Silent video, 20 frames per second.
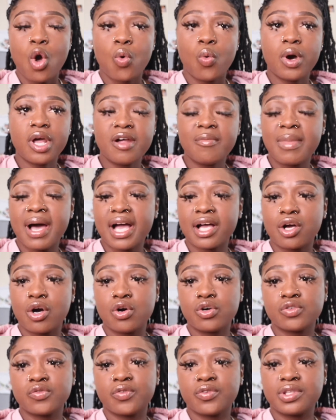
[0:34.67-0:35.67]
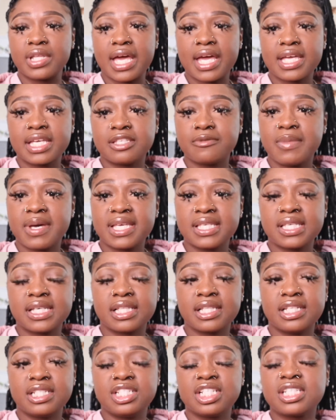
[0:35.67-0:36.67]
one of my goals for that is
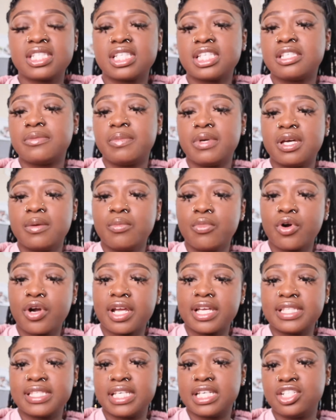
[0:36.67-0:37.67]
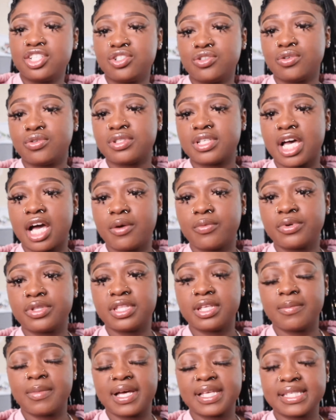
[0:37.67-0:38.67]
basically just to spend more intentional time
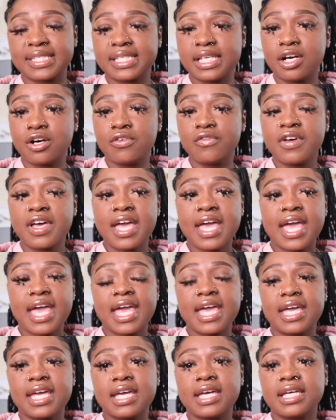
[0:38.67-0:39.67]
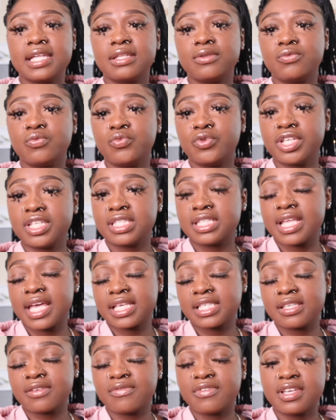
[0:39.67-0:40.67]
within myself. And this
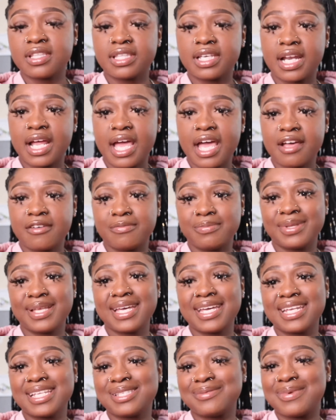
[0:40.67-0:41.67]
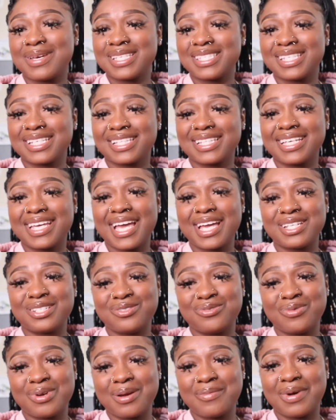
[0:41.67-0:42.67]
next event that I have planned is basically, as
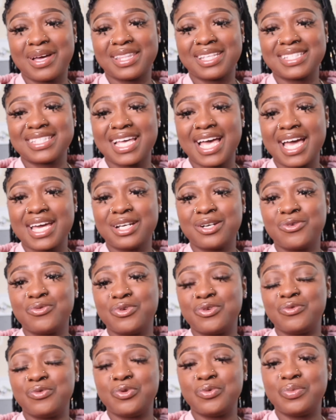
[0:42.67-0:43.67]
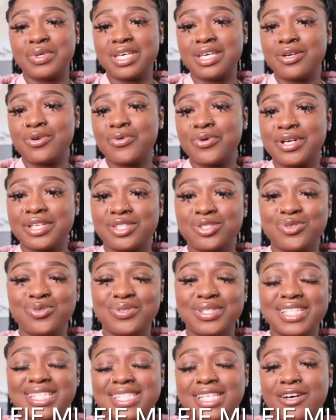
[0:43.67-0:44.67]
you read by the title, we will be going to
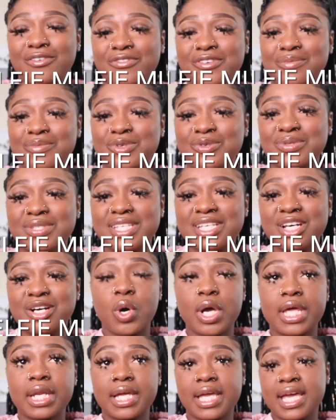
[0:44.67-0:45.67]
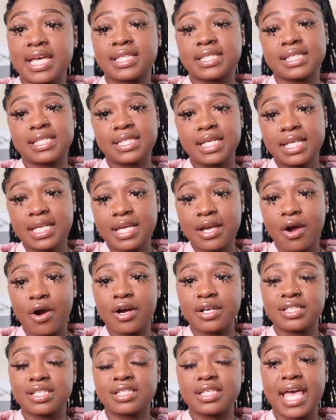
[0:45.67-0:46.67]
the Selfie Museum in Kansas City.
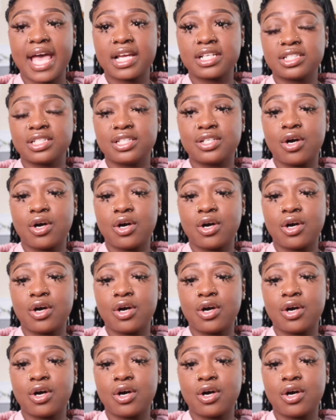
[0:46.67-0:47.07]
Ours is actually